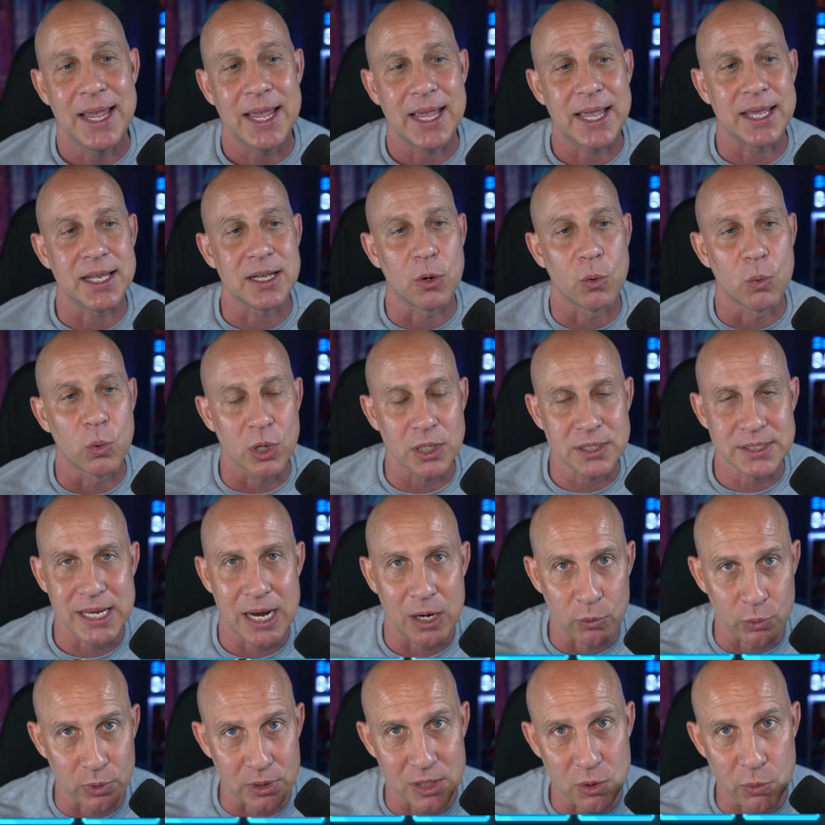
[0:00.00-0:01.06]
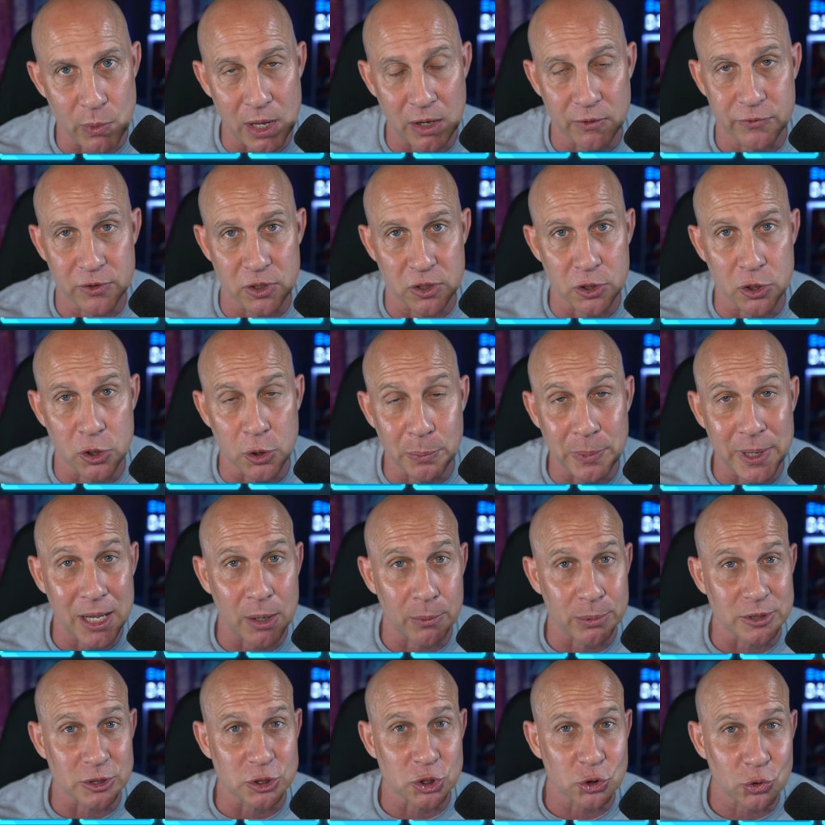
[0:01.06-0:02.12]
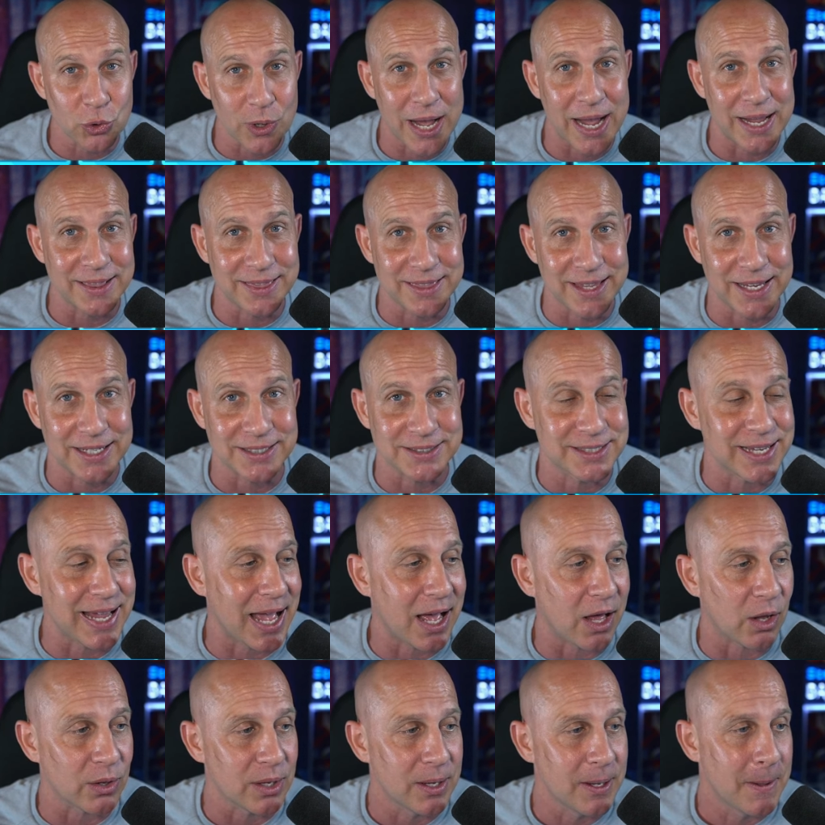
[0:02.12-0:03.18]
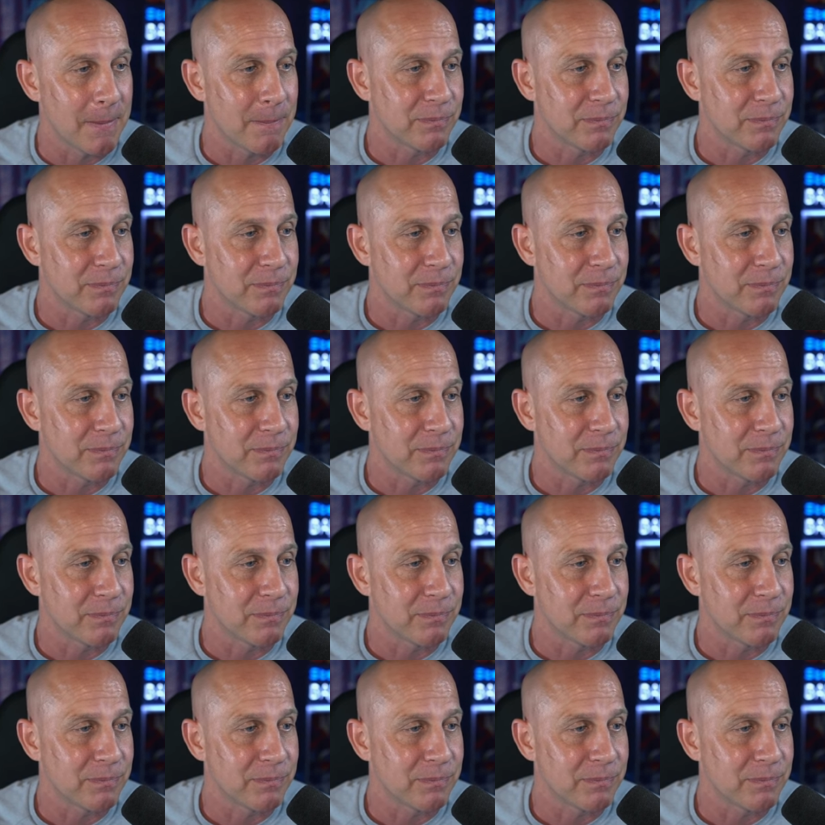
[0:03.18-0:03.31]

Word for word: and it worked out really well for you to be able to try things out